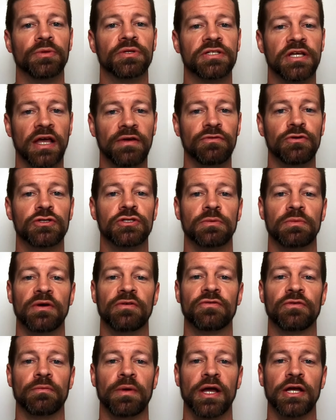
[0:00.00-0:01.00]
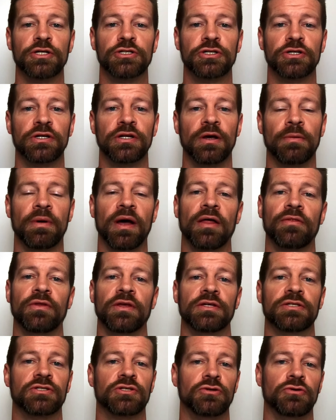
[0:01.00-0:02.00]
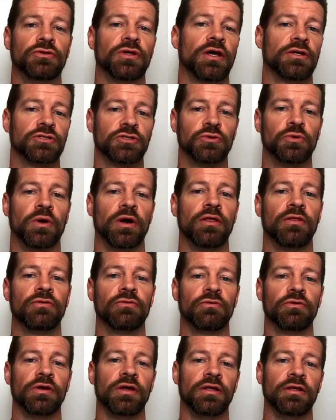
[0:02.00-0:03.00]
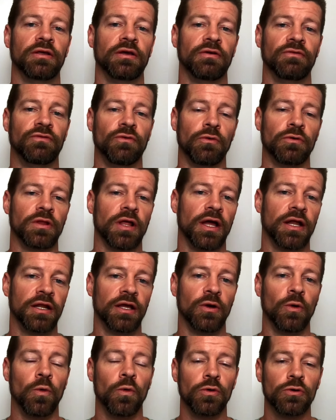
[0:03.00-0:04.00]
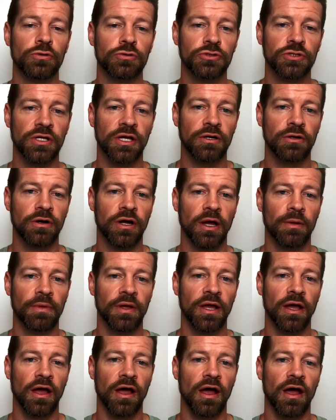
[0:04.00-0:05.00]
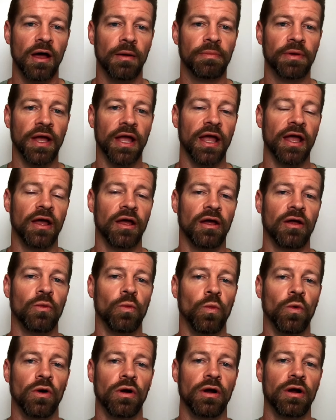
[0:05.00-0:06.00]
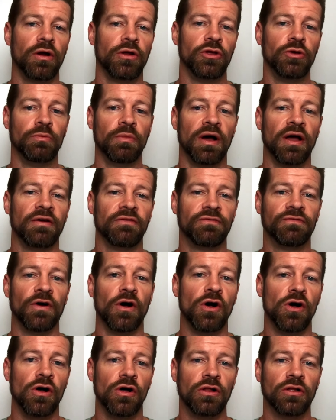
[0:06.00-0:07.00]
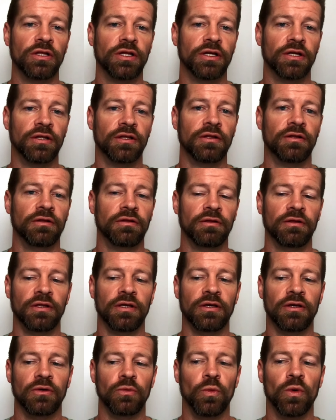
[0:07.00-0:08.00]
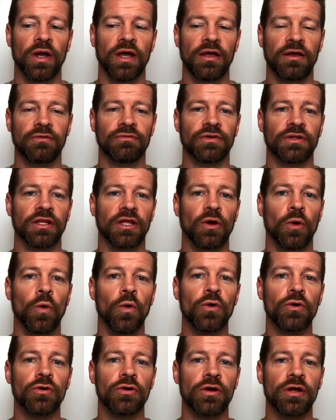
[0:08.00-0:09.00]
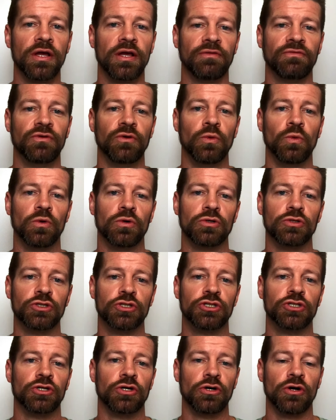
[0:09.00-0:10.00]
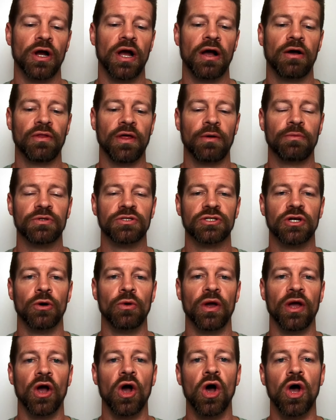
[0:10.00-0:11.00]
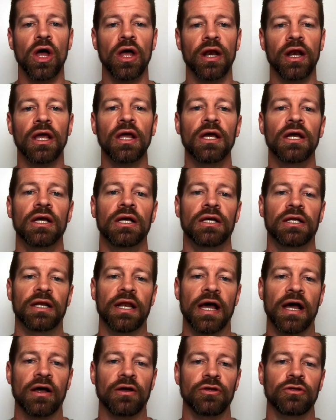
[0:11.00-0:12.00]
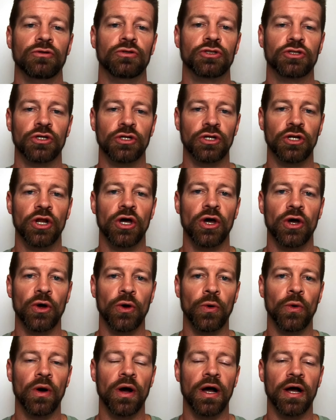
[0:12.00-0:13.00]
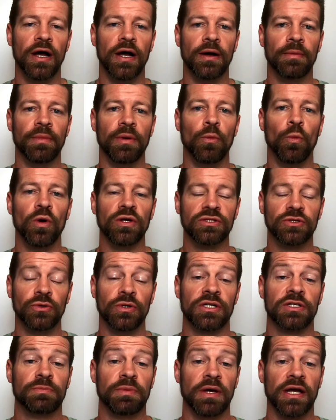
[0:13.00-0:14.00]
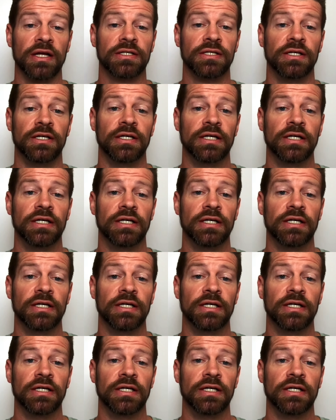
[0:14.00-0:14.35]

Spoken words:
just give you some information about these 2023 Ford Lightning orders that are coming up and where you might fall in the wave and the ordering. If you weren't sure how that was going on, now you should know and what to expect.